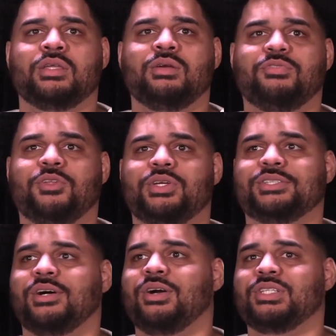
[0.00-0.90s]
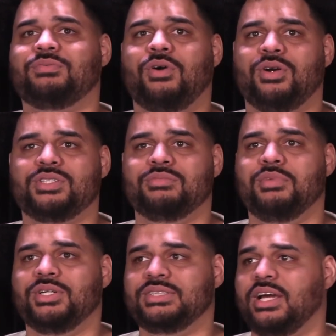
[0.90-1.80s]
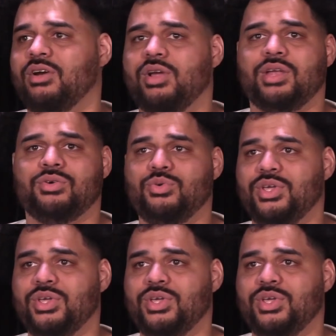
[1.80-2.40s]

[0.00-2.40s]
feelings are as far as the military and who